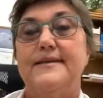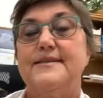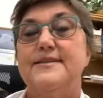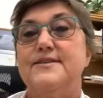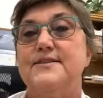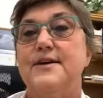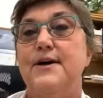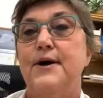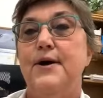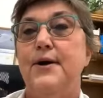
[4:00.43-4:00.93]

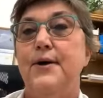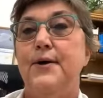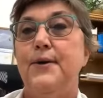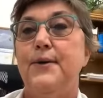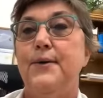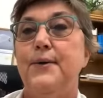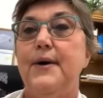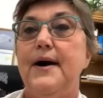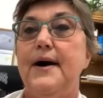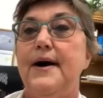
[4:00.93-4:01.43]

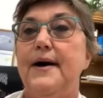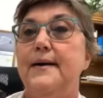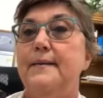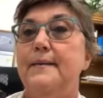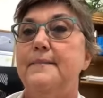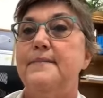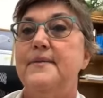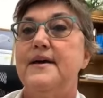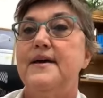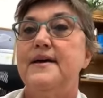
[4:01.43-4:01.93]
So
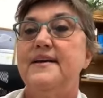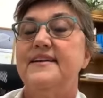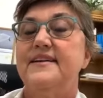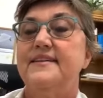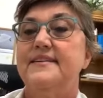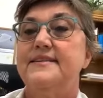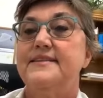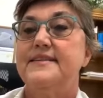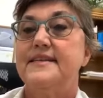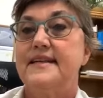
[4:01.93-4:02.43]

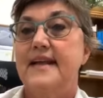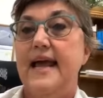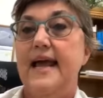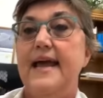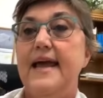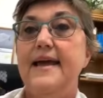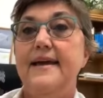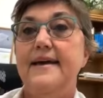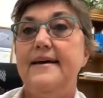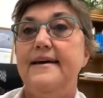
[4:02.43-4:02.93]

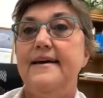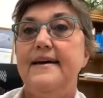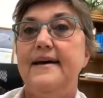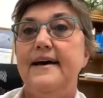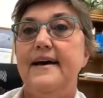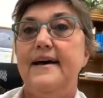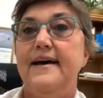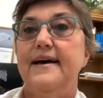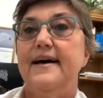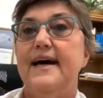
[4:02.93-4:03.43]
today,
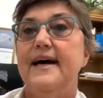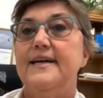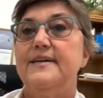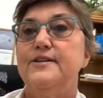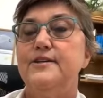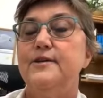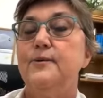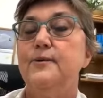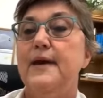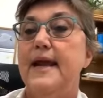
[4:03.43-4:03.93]
I
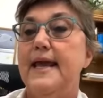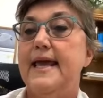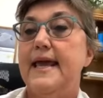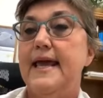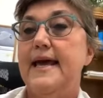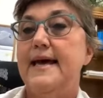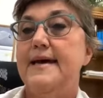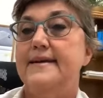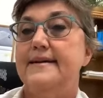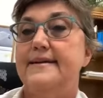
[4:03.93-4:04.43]
do what I
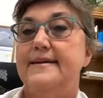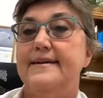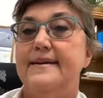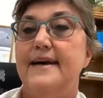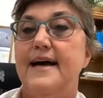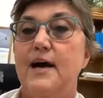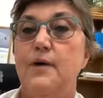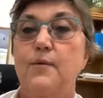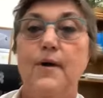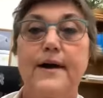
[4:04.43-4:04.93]
can.
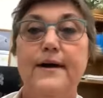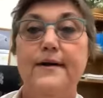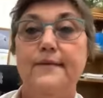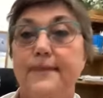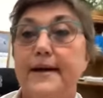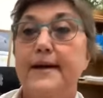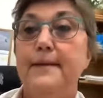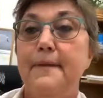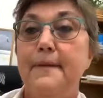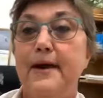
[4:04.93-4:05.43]
I want to
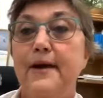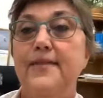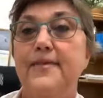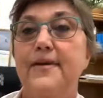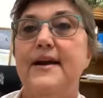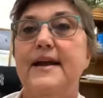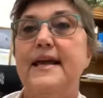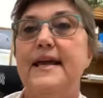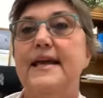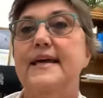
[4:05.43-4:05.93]
run a
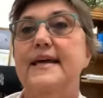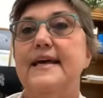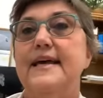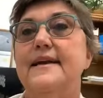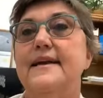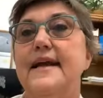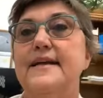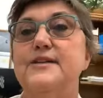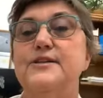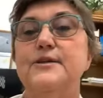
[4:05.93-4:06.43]
marathon again,
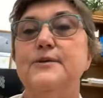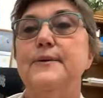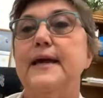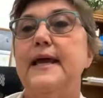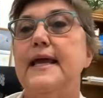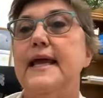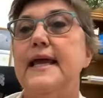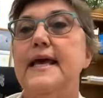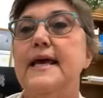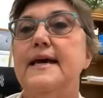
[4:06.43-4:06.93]
and I do what I
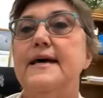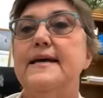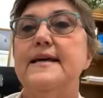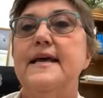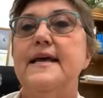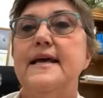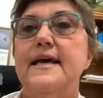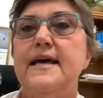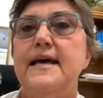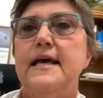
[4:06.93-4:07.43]
can.
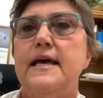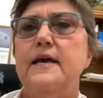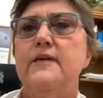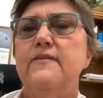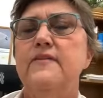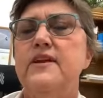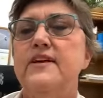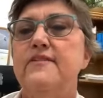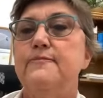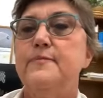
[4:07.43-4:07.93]

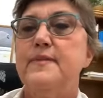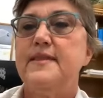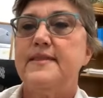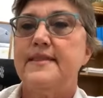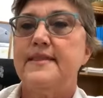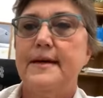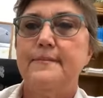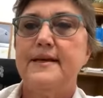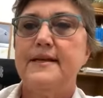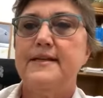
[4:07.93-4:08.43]
Even if
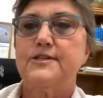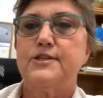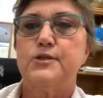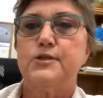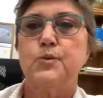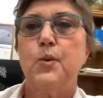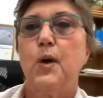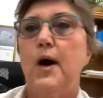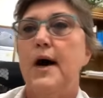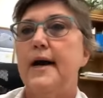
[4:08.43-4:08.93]
that means
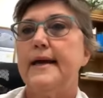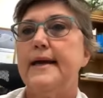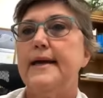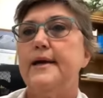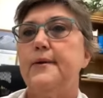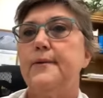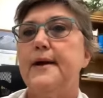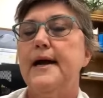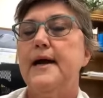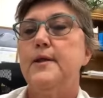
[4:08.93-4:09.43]
just walking
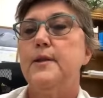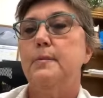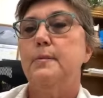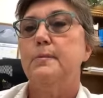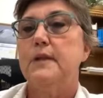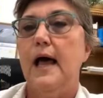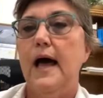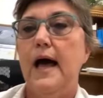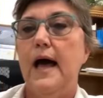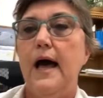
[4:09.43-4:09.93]
around the
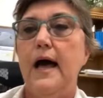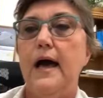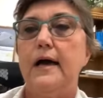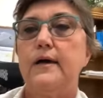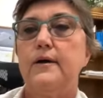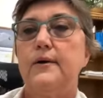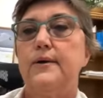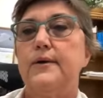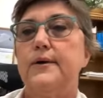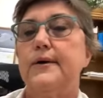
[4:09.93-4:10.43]
block
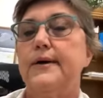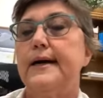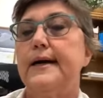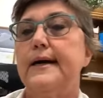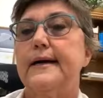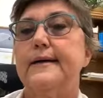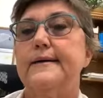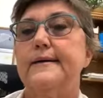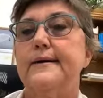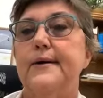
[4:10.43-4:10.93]

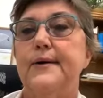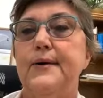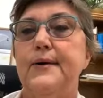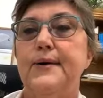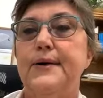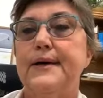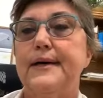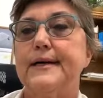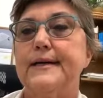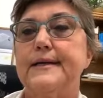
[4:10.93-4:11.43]
or
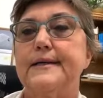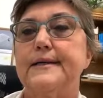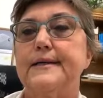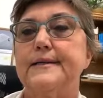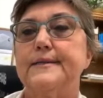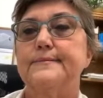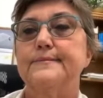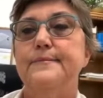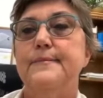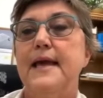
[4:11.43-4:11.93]

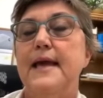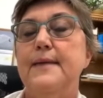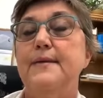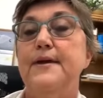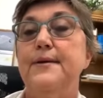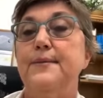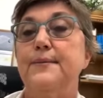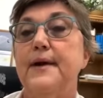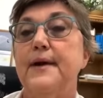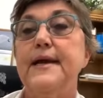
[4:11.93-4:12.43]

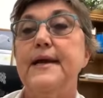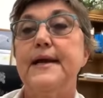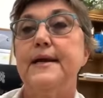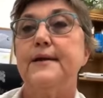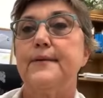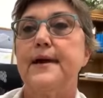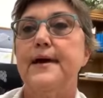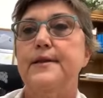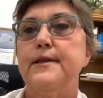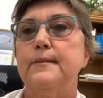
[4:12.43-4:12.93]
maybe running
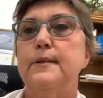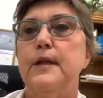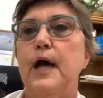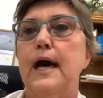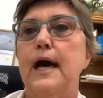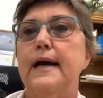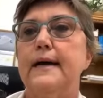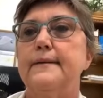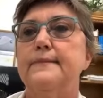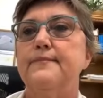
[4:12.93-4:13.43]
around the
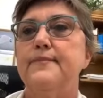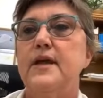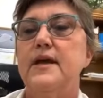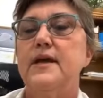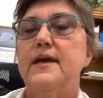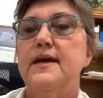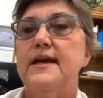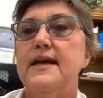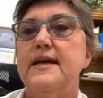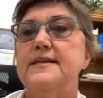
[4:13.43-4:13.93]
block.
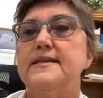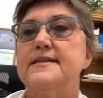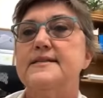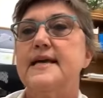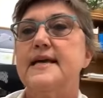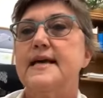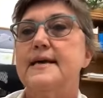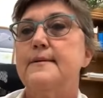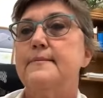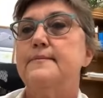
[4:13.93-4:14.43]
And the
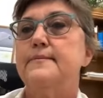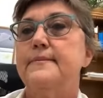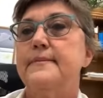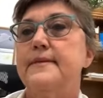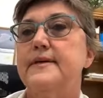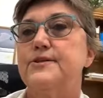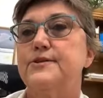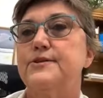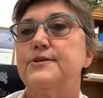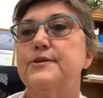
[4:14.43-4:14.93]
same
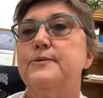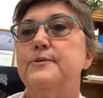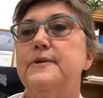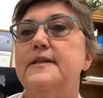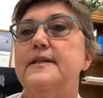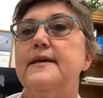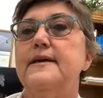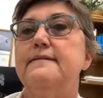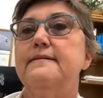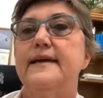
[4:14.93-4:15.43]
is true
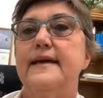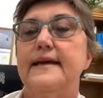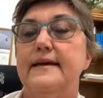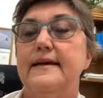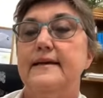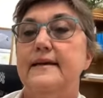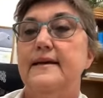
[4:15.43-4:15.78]
with giving.